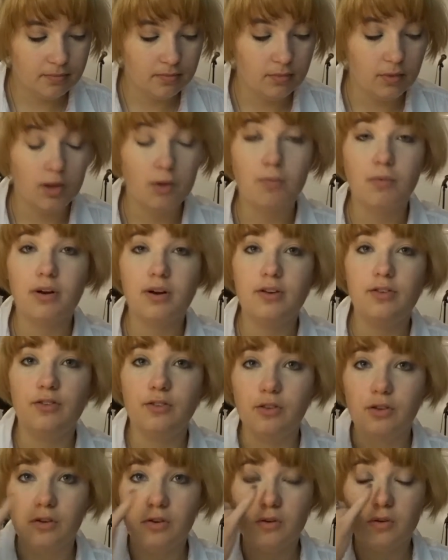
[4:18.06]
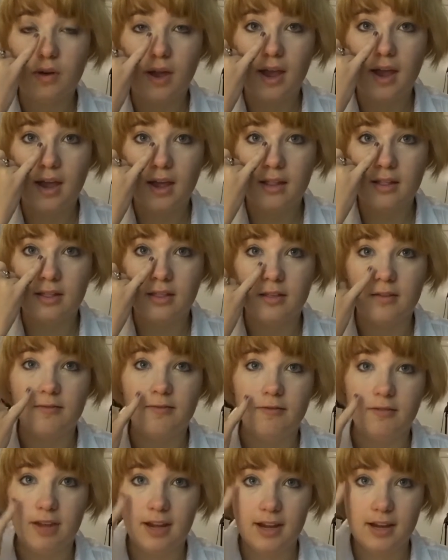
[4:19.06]
you want to do the
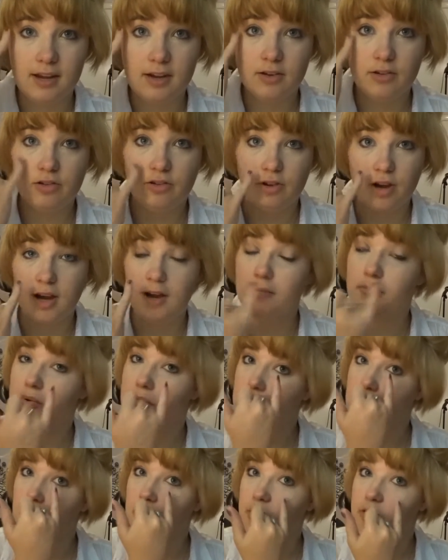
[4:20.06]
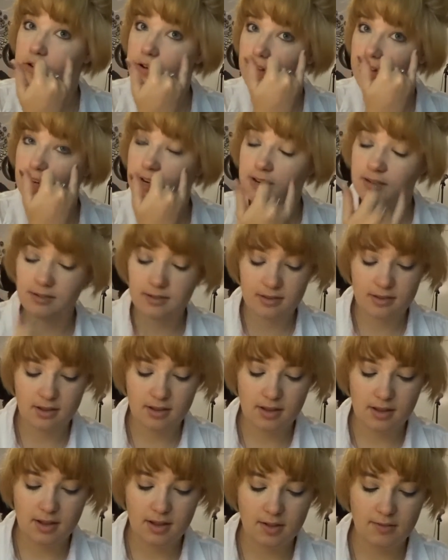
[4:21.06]
V shape underneath.
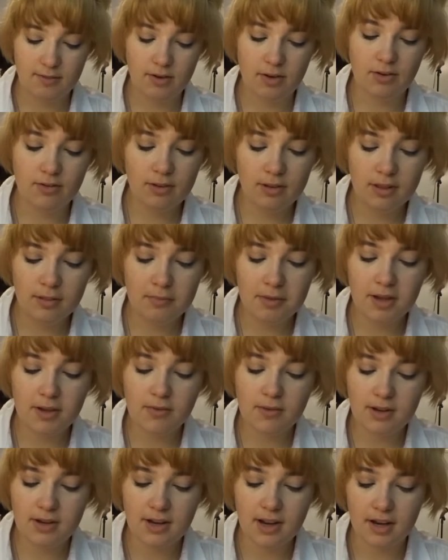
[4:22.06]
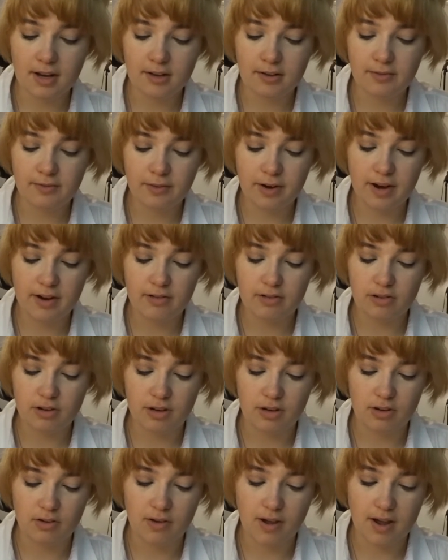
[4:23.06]
If you're using the big one and it's fresh
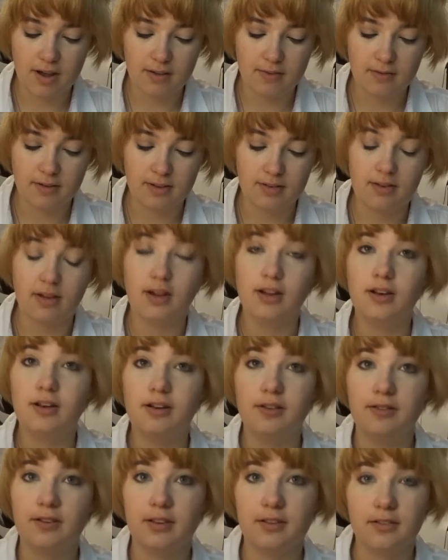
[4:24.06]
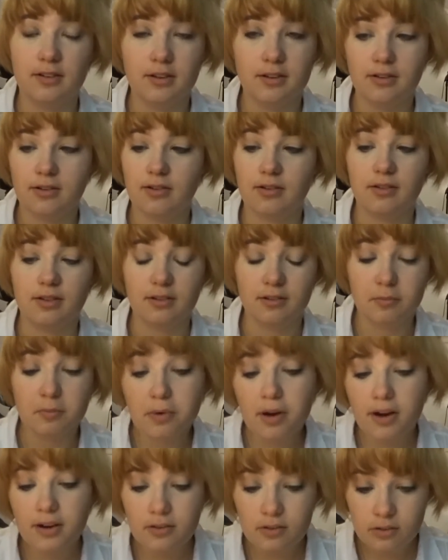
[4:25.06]
and you have a ton of concealer on this
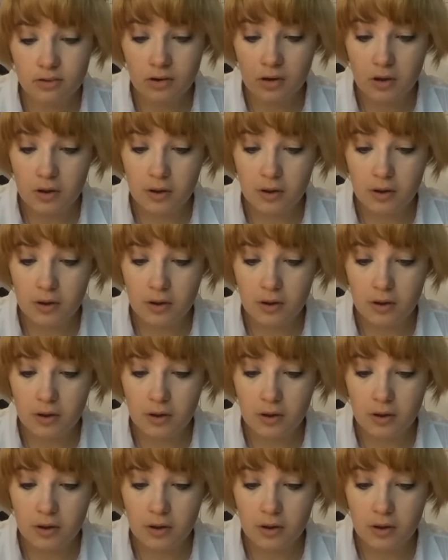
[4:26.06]
brush,